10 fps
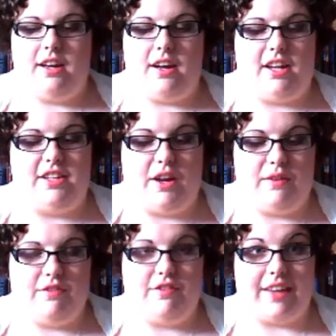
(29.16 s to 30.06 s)
I
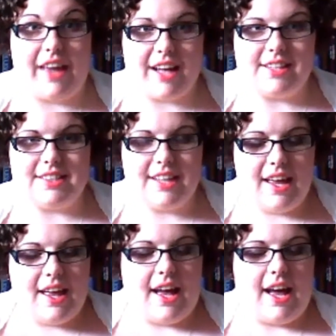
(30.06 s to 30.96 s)
don't forget.
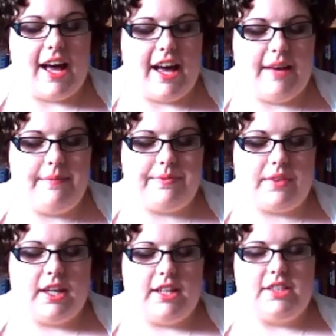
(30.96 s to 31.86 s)

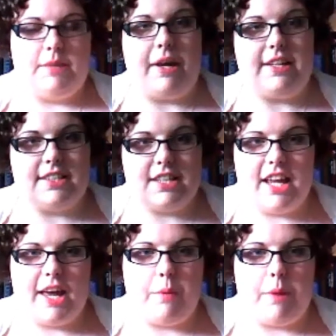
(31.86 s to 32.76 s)
So
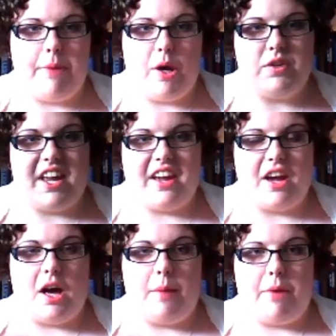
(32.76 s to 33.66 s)
basically, we're building
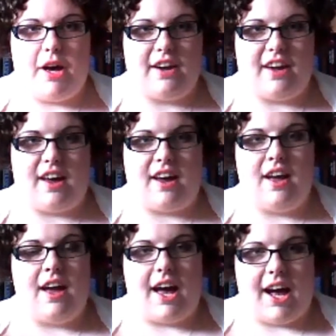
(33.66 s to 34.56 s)
a burger
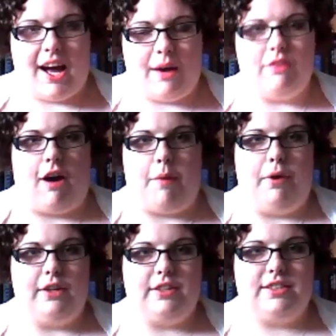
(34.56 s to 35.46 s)
out of our
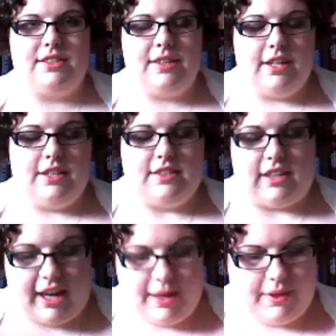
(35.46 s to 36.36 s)
books. So
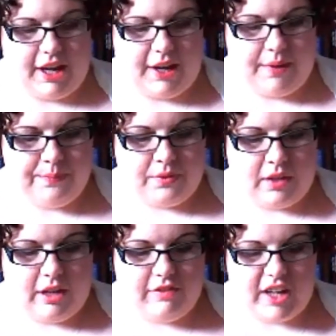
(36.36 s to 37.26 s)
here we go.
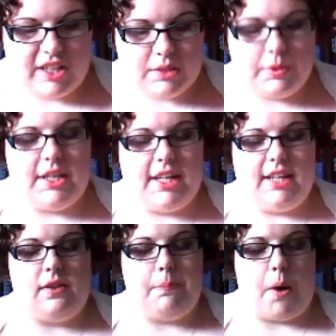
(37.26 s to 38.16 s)
First, we
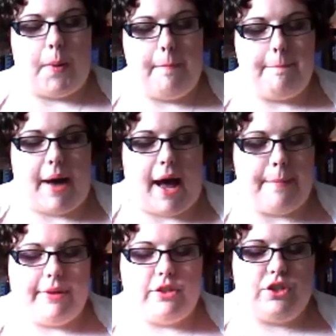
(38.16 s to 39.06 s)
need the bottom bat.
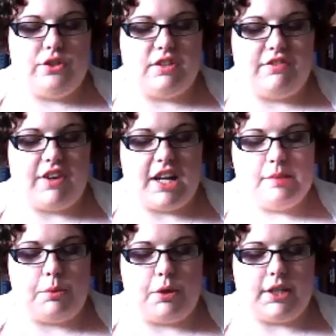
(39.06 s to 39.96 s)
Choose the
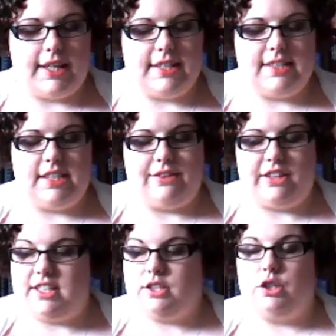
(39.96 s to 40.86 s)
first book in a
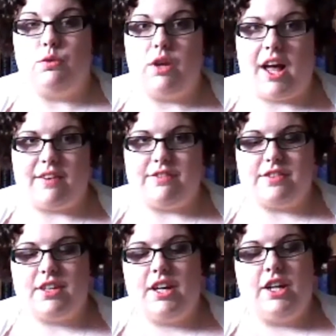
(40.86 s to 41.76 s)
series you
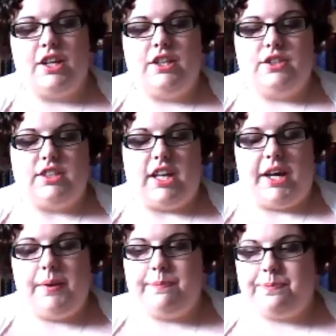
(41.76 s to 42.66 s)
loved. So